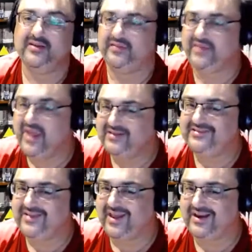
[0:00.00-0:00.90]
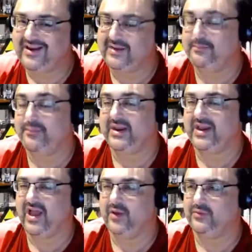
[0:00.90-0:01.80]
Then suddenly
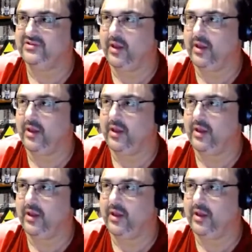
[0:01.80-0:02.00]
PR was like,